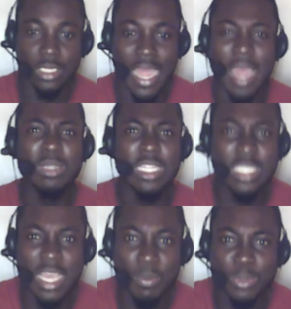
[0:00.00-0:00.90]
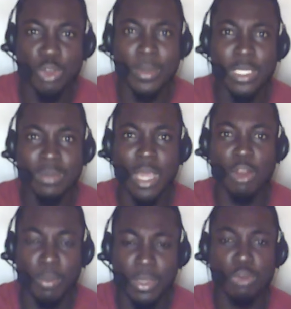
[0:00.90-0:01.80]
The MDC MP is omitting me a
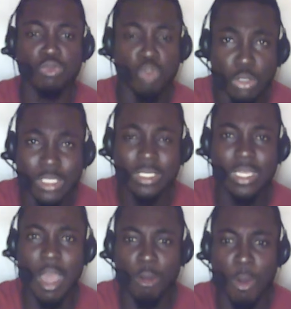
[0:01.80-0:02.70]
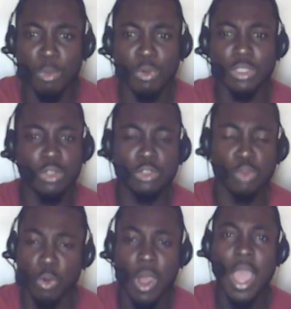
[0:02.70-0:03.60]
lobby roots. I call me question.
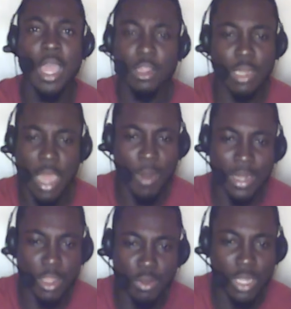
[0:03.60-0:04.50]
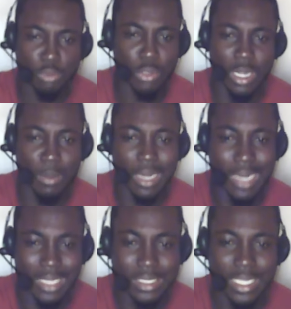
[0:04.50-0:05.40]
So that one day you can't talk about
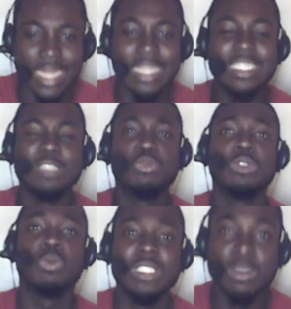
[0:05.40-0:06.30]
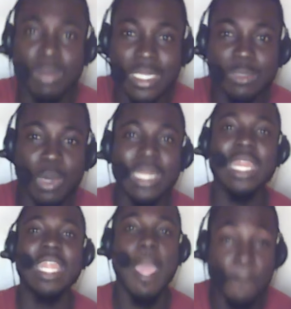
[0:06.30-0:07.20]
that. It is his responsibility,
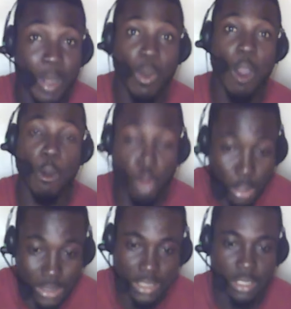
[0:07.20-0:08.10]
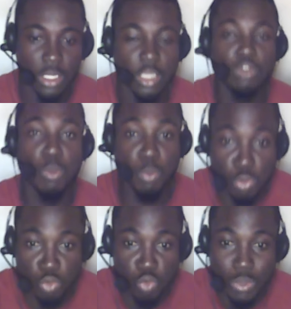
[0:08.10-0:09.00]
whether they are in power or not. He's
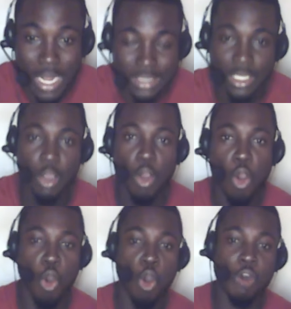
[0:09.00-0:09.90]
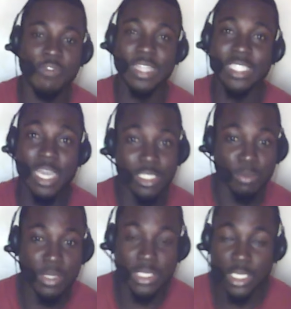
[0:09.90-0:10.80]
supposed to do that. Or fight
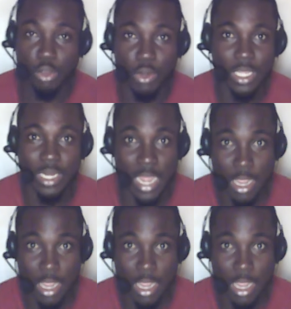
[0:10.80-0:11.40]
LGBTQ